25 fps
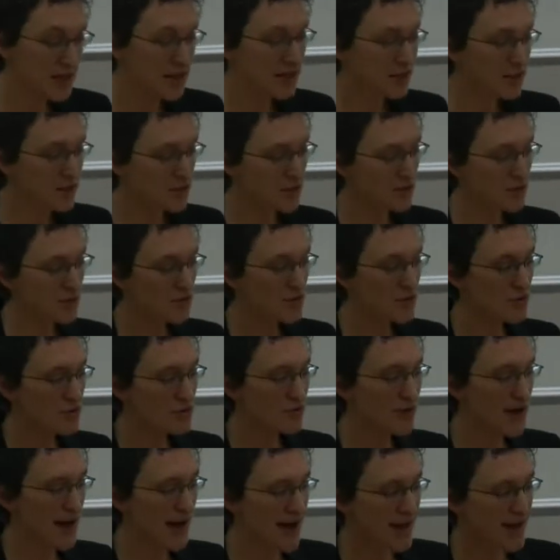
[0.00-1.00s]

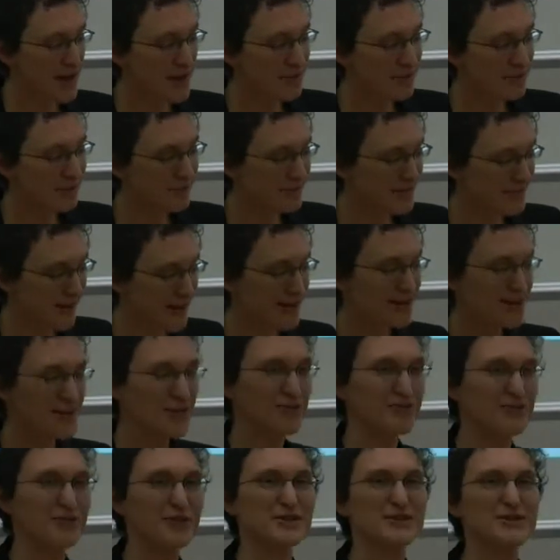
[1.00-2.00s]
So as our
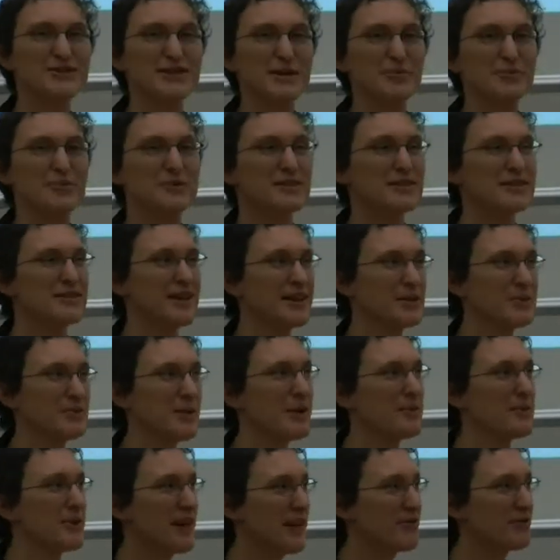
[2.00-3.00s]
first step we decided,
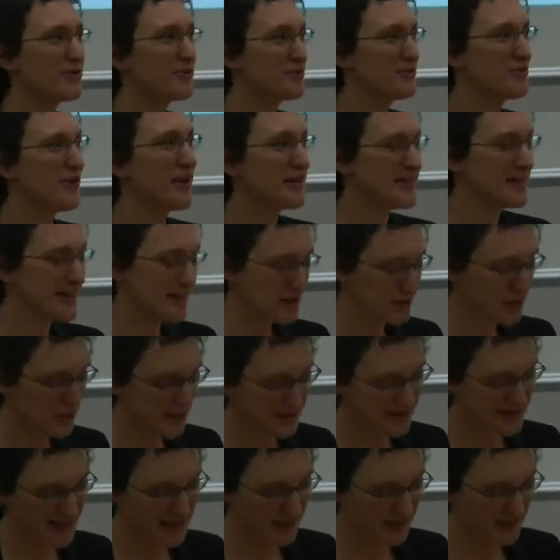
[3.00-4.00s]
well, we have to find out
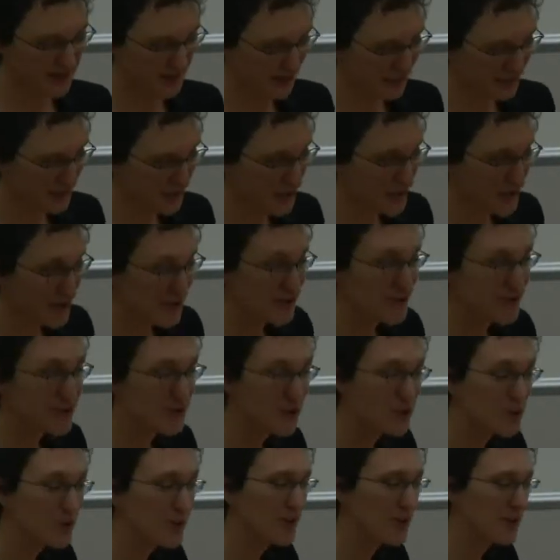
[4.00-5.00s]
what's out there first.
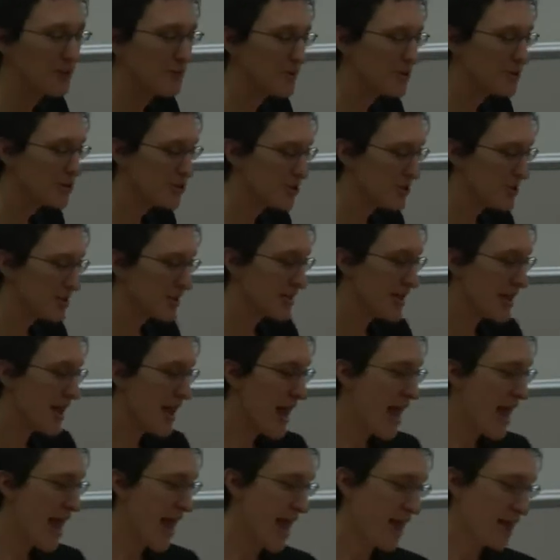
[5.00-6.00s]
So we commissioned
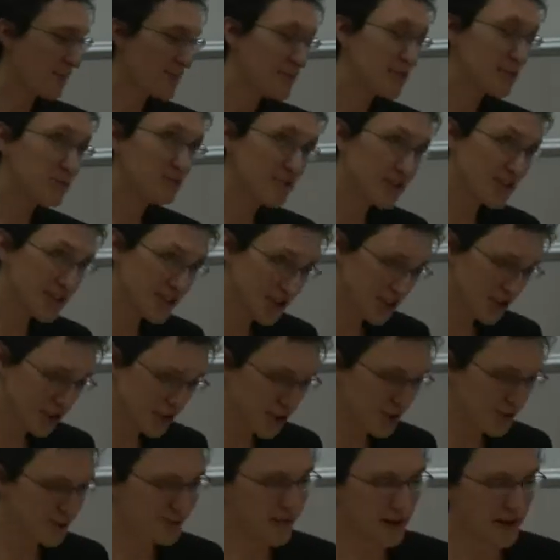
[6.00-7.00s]
some
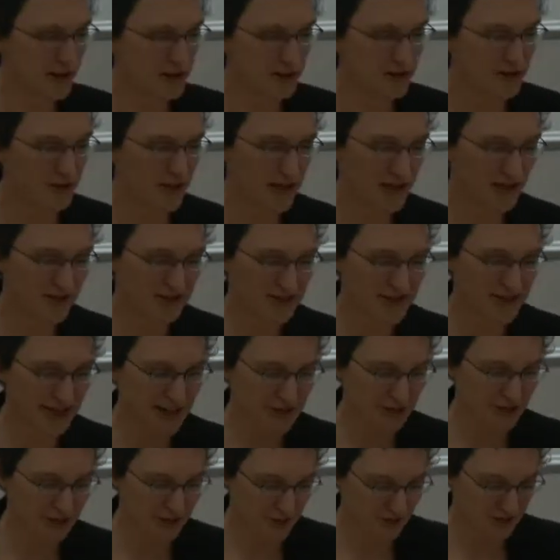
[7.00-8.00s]
research on the creative
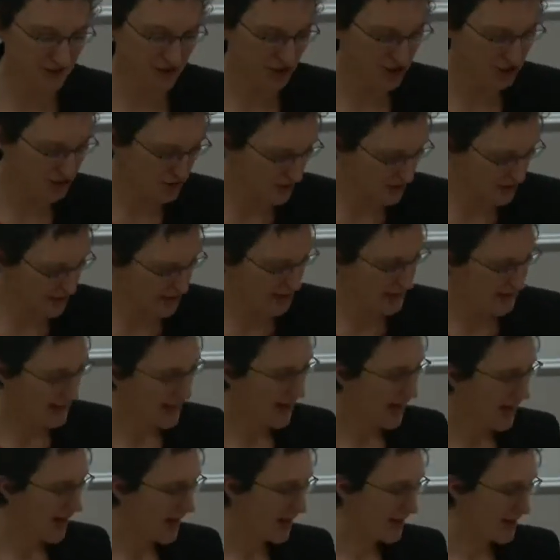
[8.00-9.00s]
sector in the region,
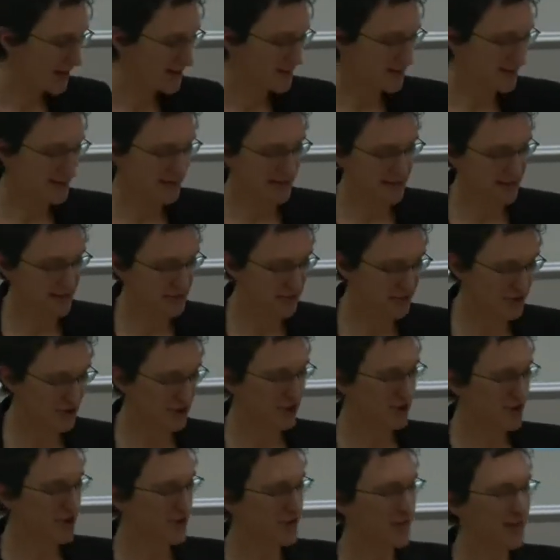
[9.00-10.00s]
and this
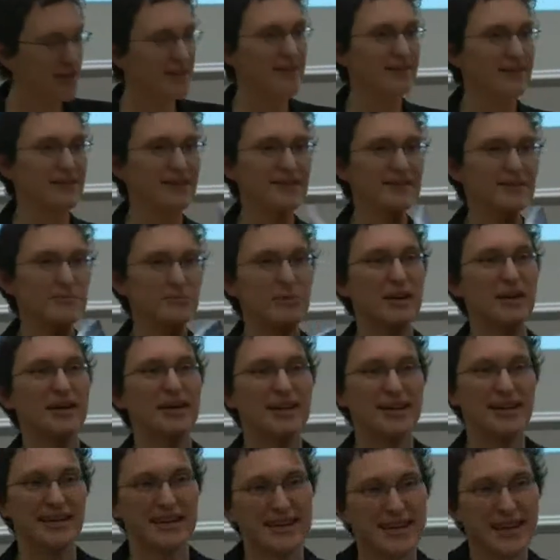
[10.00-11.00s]
resulted in this big,
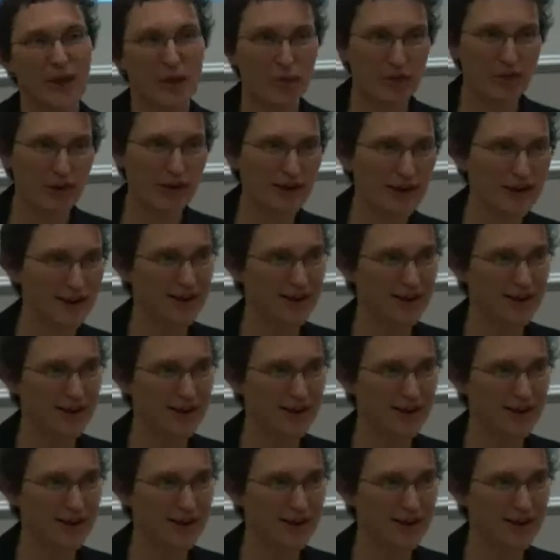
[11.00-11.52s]
thick